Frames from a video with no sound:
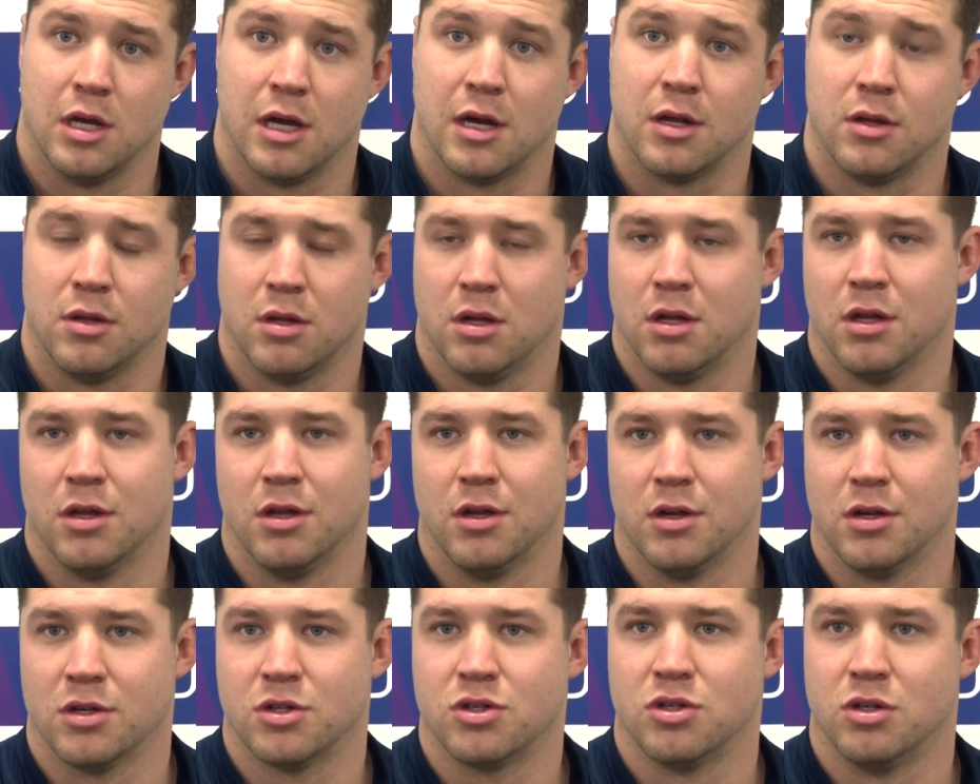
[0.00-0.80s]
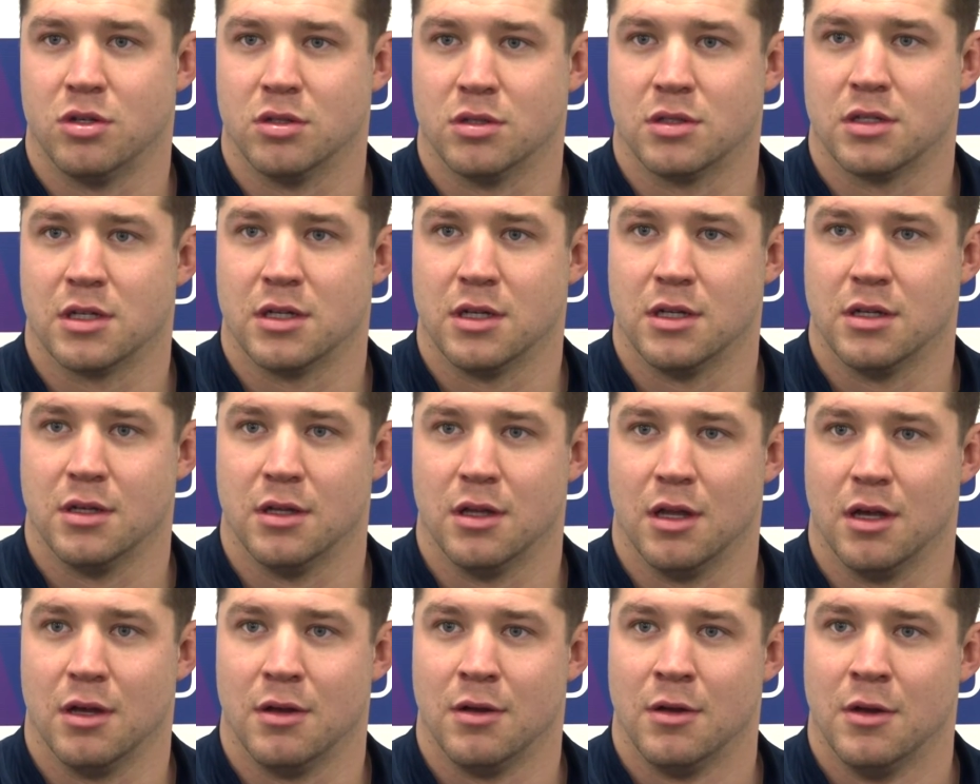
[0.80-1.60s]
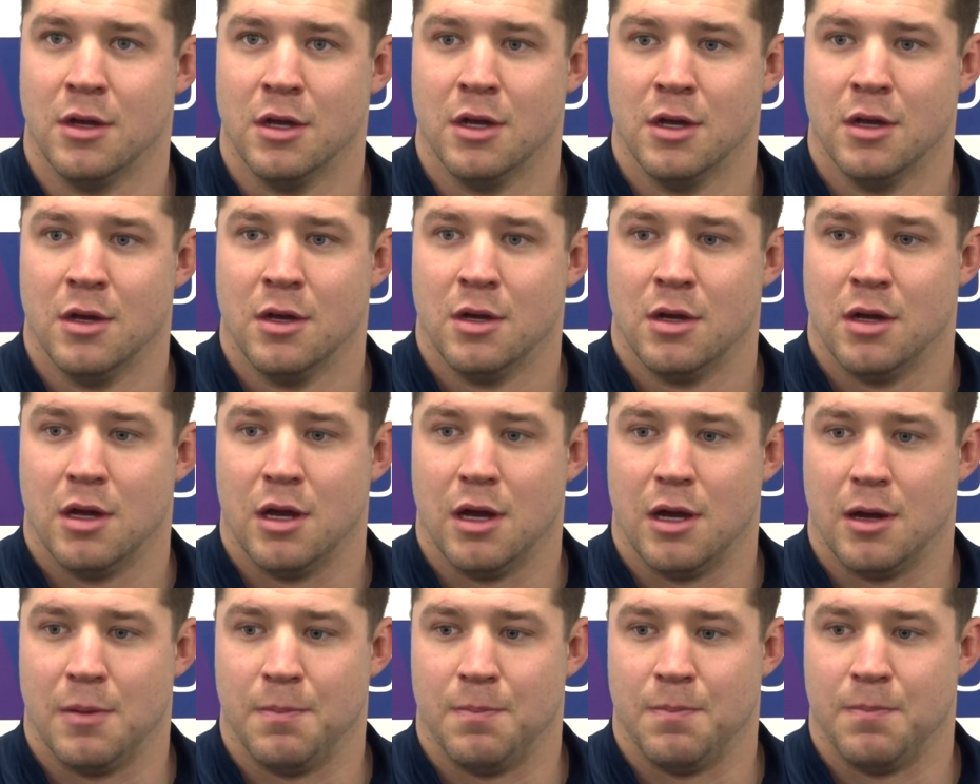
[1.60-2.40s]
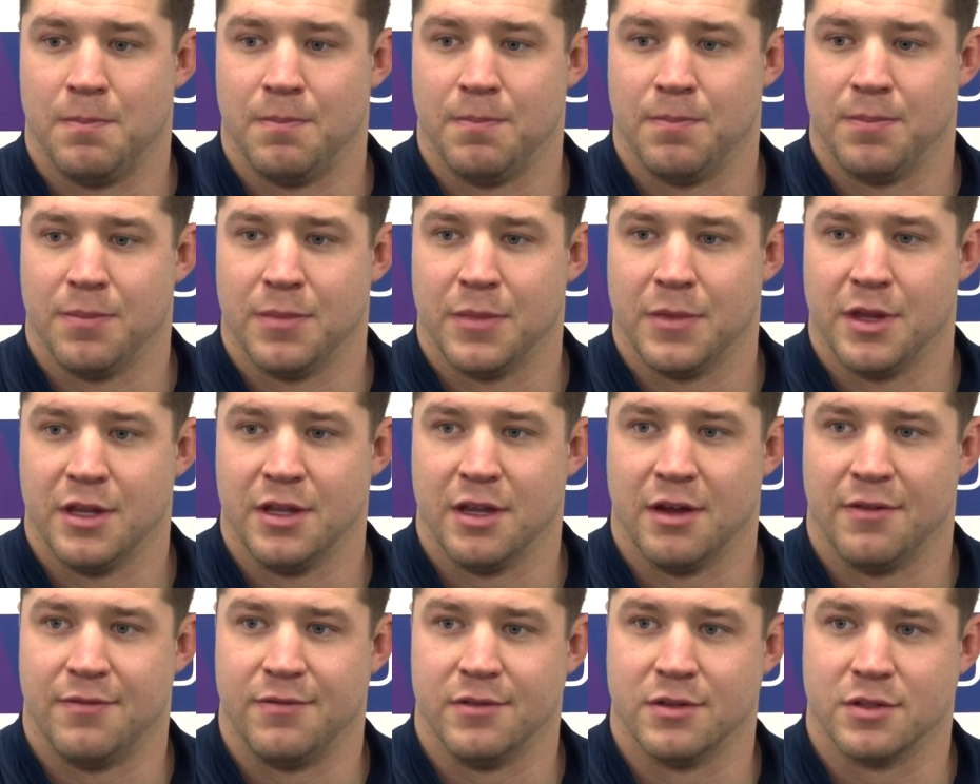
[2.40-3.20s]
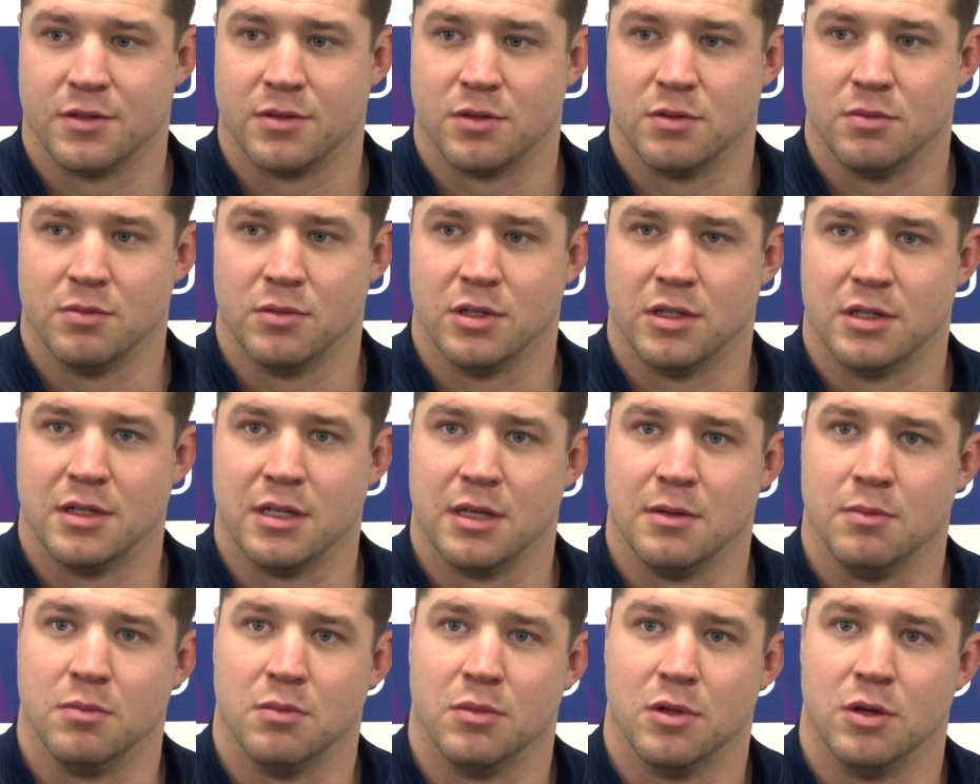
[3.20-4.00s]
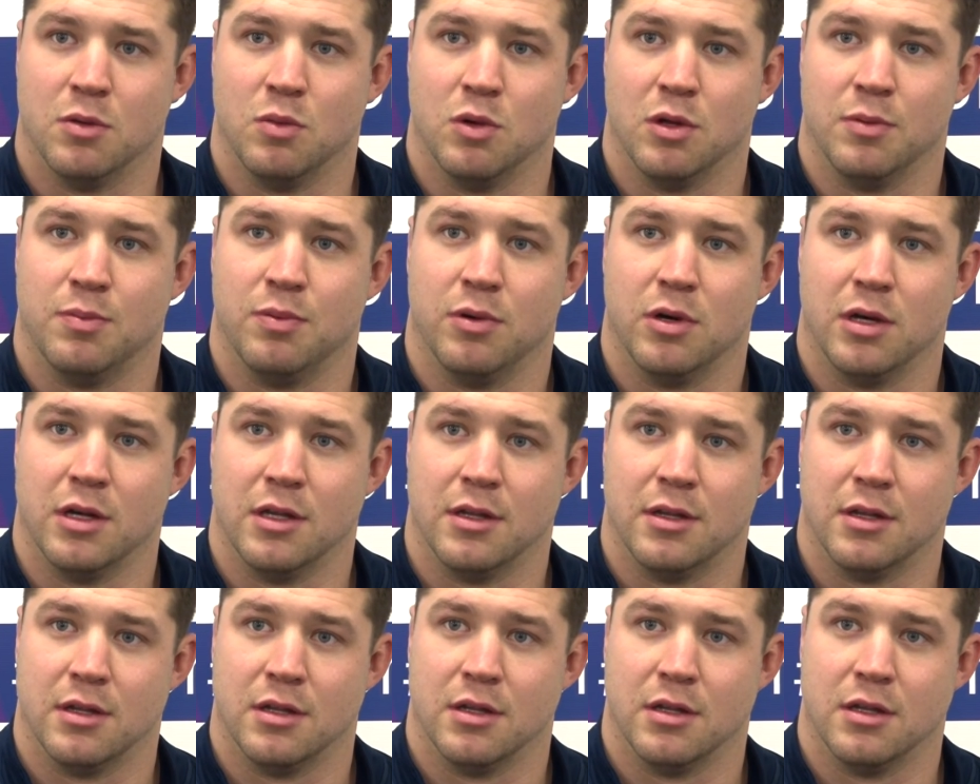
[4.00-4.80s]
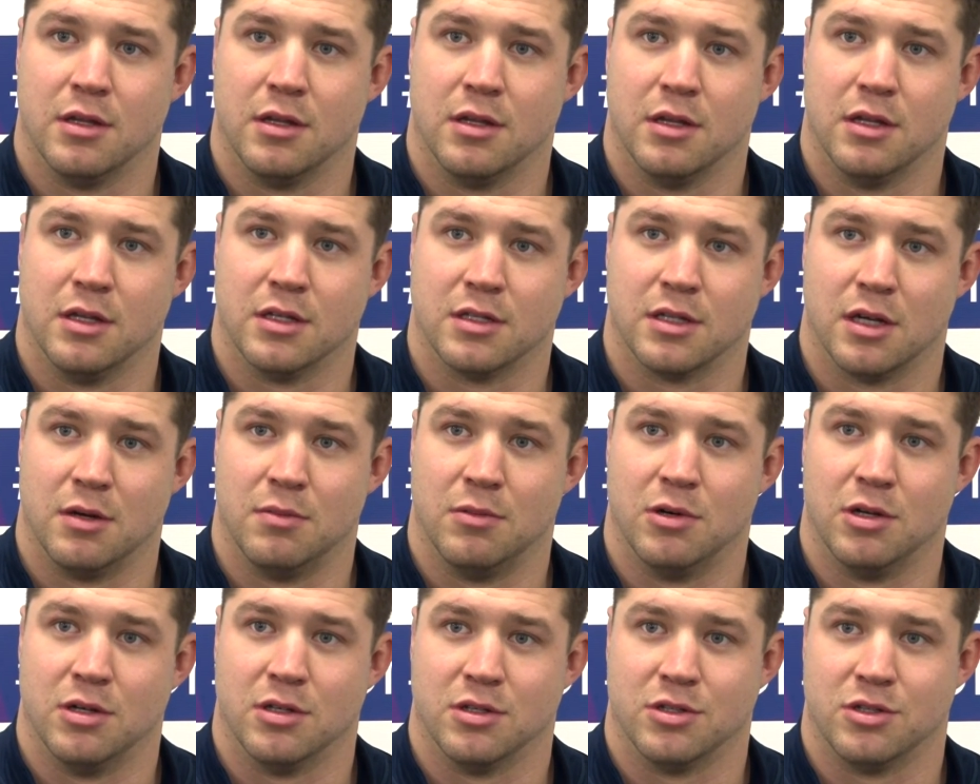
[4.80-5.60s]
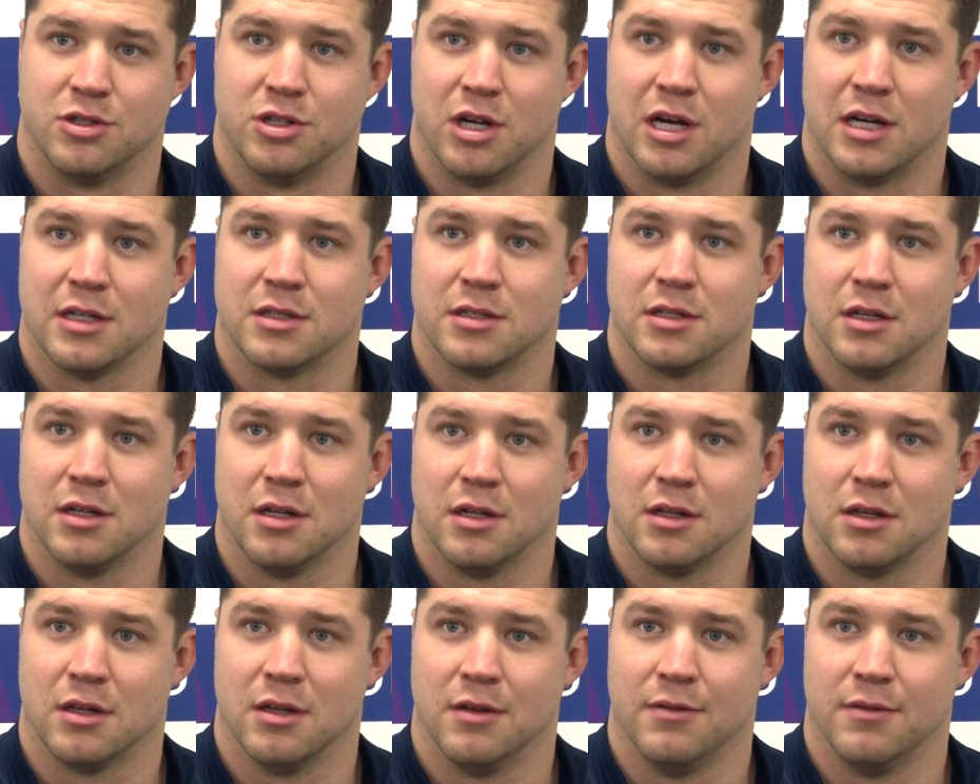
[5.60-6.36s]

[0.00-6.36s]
Yeah, no, they're a strong side. Like the difference from the team that we played in the summer is drastic.